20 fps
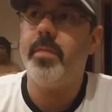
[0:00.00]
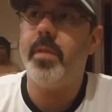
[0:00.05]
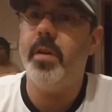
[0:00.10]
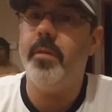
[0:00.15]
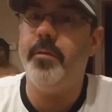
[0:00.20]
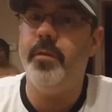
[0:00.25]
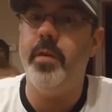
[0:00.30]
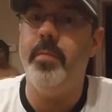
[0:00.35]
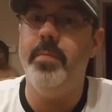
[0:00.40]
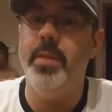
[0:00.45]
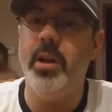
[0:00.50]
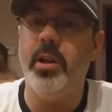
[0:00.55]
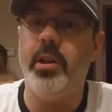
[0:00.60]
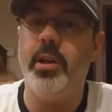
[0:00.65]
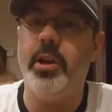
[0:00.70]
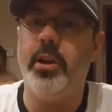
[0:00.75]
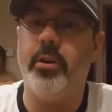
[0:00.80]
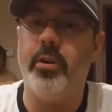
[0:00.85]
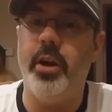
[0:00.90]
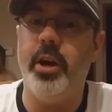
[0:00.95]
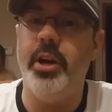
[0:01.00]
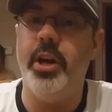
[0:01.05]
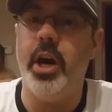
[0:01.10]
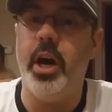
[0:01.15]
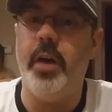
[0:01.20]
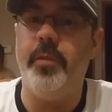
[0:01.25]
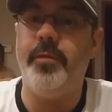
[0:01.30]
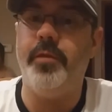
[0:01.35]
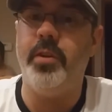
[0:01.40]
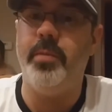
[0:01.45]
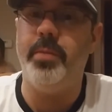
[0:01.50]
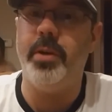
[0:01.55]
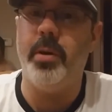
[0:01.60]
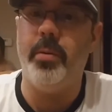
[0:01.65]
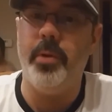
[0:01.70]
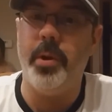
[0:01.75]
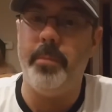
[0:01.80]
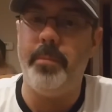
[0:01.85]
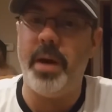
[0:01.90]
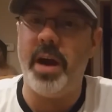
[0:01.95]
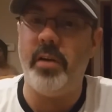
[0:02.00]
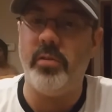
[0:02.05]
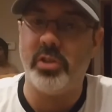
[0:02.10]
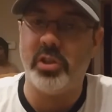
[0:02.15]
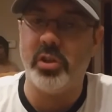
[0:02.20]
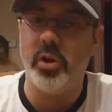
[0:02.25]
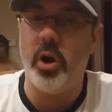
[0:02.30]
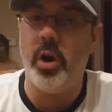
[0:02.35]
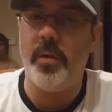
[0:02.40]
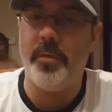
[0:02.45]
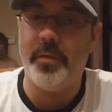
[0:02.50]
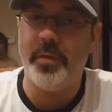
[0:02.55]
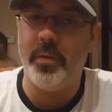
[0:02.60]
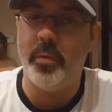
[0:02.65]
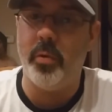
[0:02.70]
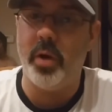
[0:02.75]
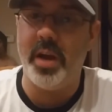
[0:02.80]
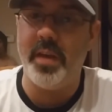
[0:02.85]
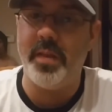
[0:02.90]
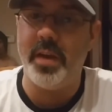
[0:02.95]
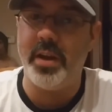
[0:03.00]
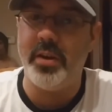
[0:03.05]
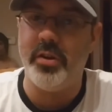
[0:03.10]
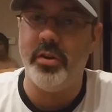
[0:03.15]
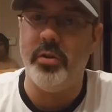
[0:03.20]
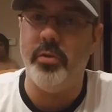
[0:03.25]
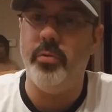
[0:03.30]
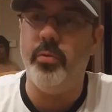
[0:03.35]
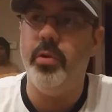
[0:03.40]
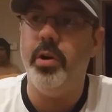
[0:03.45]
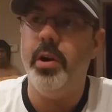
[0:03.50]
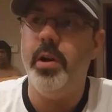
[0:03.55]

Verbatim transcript: familiar enough to be able to bounce off the way they do.